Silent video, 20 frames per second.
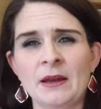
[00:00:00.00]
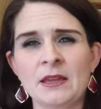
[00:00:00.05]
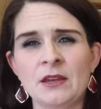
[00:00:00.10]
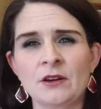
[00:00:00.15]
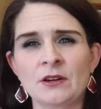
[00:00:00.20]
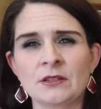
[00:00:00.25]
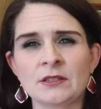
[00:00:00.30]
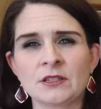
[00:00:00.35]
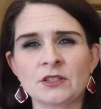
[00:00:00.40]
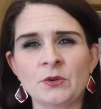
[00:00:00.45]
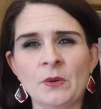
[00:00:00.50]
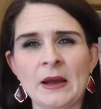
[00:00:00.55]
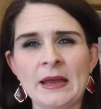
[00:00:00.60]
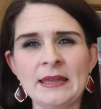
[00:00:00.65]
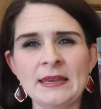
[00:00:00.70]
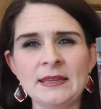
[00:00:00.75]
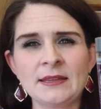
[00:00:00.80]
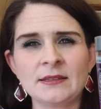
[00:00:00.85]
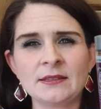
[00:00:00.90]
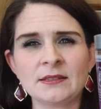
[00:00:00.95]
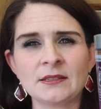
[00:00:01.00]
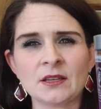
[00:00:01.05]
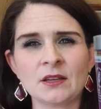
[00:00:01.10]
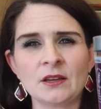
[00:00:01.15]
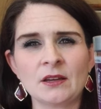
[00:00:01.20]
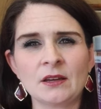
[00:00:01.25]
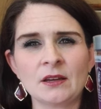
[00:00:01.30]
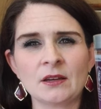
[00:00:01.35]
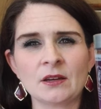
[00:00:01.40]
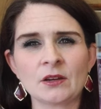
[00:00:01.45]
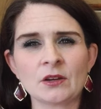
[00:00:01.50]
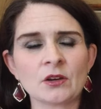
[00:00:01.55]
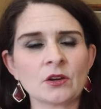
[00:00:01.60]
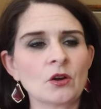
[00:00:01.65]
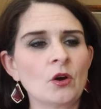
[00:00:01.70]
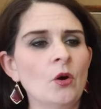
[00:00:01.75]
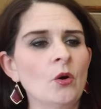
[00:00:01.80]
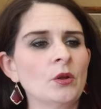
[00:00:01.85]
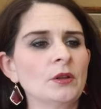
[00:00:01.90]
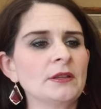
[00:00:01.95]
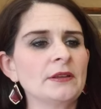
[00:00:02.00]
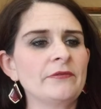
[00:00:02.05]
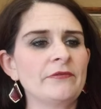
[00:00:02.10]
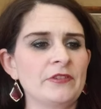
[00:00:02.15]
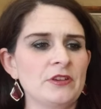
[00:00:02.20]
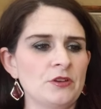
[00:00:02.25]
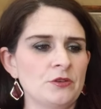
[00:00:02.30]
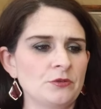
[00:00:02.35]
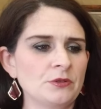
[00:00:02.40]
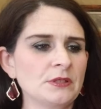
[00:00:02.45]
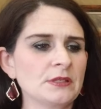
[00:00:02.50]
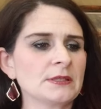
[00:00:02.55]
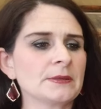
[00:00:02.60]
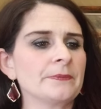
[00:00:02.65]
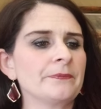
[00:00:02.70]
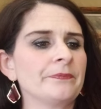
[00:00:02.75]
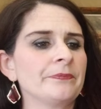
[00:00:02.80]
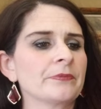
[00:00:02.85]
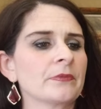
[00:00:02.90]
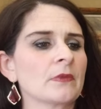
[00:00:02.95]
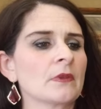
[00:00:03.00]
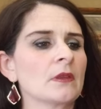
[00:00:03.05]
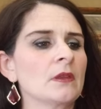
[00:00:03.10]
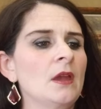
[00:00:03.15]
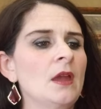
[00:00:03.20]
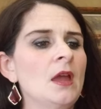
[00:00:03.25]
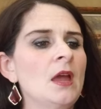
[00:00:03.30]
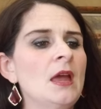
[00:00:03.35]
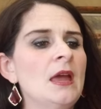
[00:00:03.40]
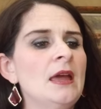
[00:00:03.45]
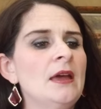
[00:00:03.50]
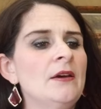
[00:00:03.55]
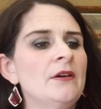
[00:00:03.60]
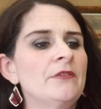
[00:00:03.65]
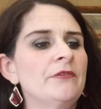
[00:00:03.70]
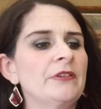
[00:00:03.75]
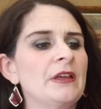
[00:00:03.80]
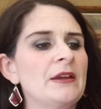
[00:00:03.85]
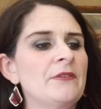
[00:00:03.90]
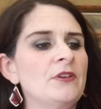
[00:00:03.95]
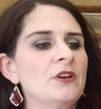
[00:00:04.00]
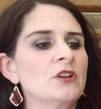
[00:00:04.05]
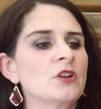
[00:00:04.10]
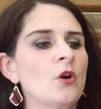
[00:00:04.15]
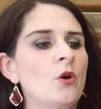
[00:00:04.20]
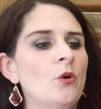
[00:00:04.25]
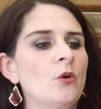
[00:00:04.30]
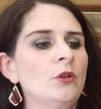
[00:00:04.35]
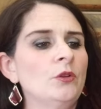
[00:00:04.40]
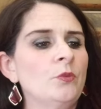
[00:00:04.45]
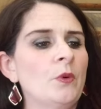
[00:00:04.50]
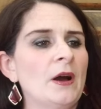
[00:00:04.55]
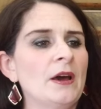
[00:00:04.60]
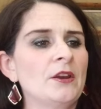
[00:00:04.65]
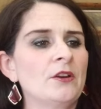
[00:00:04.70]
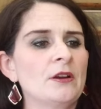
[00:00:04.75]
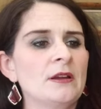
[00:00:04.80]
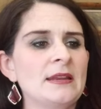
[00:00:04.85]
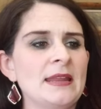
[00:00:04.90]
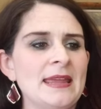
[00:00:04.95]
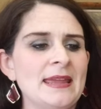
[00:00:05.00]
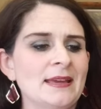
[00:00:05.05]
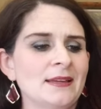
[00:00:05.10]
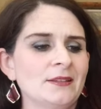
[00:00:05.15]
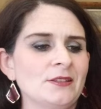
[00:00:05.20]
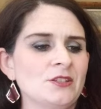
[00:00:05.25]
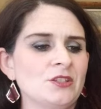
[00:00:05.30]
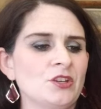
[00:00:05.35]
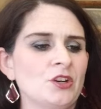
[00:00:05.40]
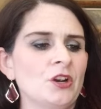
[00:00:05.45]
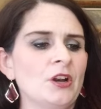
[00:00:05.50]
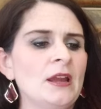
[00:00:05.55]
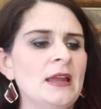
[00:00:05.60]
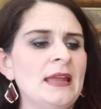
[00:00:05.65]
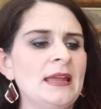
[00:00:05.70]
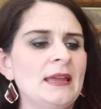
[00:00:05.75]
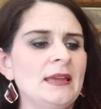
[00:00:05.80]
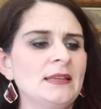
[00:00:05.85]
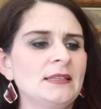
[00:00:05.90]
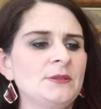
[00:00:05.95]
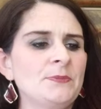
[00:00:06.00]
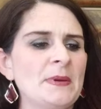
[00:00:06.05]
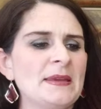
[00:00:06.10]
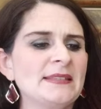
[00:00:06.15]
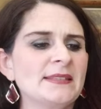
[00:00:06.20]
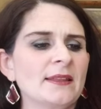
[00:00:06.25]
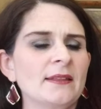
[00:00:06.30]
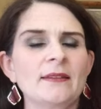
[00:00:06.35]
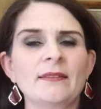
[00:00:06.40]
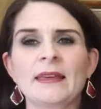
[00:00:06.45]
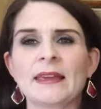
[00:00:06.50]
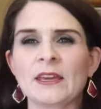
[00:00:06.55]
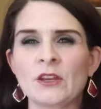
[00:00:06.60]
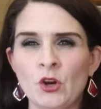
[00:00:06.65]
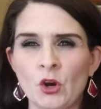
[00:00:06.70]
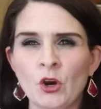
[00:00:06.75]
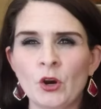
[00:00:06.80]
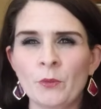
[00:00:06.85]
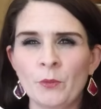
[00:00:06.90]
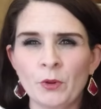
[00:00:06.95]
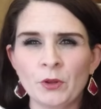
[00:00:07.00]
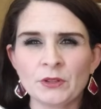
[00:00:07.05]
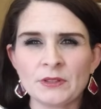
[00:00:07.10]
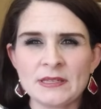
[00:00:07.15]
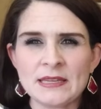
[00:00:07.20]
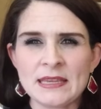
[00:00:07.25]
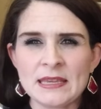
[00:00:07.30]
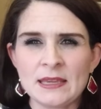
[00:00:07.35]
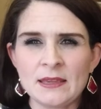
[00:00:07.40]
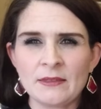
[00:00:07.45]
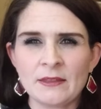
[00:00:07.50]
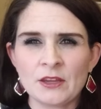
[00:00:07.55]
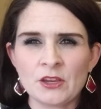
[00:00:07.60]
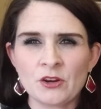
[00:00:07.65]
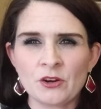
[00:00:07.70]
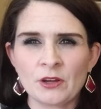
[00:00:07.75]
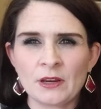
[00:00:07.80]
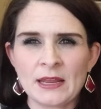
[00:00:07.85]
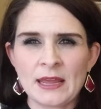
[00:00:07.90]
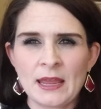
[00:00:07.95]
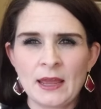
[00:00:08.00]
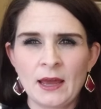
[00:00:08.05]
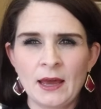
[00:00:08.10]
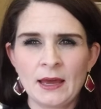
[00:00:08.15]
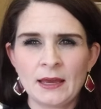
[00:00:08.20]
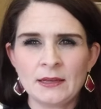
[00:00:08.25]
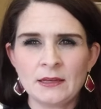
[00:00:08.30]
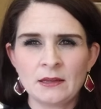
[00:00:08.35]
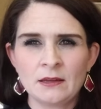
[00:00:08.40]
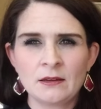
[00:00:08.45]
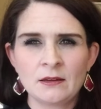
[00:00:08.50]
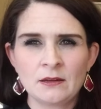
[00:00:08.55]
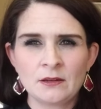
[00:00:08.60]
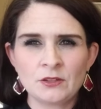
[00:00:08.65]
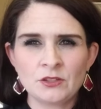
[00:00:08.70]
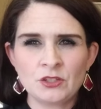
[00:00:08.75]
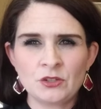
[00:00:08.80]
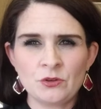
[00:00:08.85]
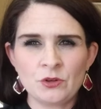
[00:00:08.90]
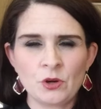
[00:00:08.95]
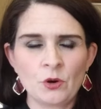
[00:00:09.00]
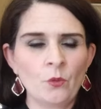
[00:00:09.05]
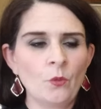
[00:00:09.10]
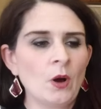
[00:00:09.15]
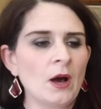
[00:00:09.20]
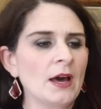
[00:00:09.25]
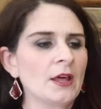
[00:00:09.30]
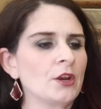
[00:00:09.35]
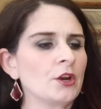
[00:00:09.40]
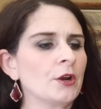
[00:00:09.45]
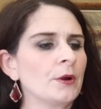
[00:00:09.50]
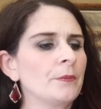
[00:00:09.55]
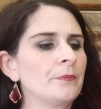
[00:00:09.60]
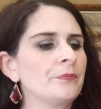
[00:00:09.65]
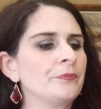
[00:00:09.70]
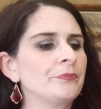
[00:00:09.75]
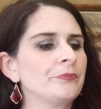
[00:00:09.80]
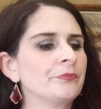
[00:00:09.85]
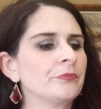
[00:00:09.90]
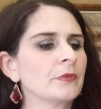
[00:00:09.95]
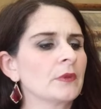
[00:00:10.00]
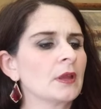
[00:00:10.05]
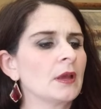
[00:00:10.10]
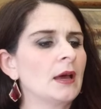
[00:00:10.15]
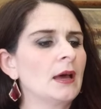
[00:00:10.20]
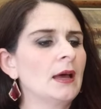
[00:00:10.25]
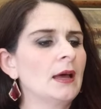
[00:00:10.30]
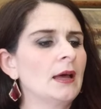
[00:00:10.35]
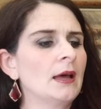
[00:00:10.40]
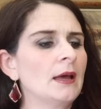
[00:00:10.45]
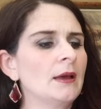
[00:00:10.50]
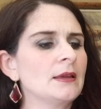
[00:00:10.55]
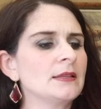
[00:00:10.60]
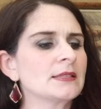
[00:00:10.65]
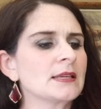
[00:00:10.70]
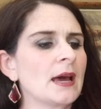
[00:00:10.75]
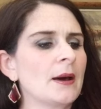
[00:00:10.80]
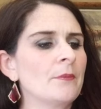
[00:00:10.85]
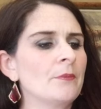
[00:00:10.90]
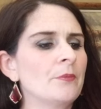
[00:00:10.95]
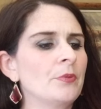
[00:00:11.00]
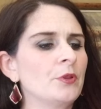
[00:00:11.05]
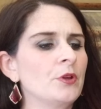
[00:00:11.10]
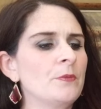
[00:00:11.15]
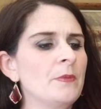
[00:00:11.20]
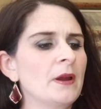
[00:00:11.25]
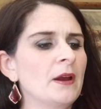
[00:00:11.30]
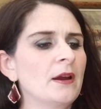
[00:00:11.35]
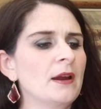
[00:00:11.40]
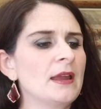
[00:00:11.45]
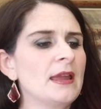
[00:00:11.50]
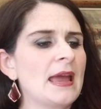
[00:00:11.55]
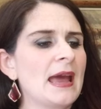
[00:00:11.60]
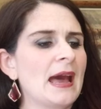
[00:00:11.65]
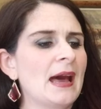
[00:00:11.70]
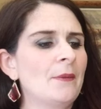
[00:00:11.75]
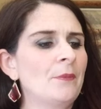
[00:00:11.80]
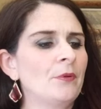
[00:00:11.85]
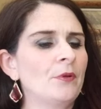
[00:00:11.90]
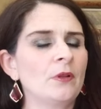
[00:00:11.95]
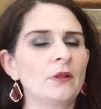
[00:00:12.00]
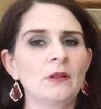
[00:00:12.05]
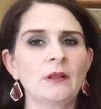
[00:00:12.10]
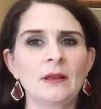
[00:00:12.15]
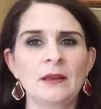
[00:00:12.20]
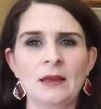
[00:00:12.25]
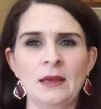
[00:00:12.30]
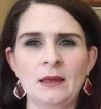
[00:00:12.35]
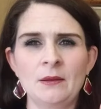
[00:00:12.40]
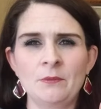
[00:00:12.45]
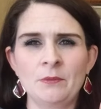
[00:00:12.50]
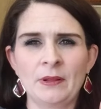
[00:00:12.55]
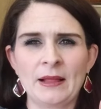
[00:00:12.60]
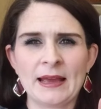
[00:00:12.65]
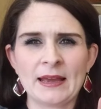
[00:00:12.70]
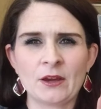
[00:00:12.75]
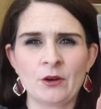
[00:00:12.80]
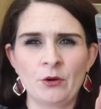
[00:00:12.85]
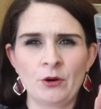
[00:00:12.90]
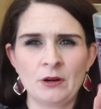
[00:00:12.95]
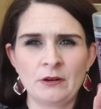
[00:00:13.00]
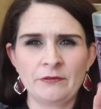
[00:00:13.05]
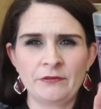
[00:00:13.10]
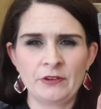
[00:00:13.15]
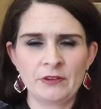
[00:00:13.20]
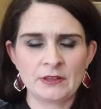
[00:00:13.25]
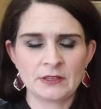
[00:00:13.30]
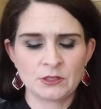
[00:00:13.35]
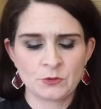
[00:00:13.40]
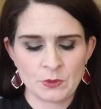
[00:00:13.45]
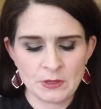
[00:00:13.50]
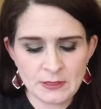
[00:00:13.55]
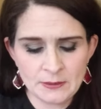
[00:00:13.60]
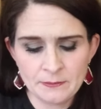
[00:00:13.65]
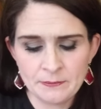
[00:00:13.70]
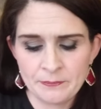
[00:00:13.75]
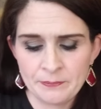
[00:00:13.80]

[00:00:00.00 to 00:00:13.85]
here is the Twinings Cold Infuse Flavored Cold Water Enhancer. It's basically like an herbal tea that you're going to add to your water. Uh, it's got blueberry, apple, and blackcurrant for this one.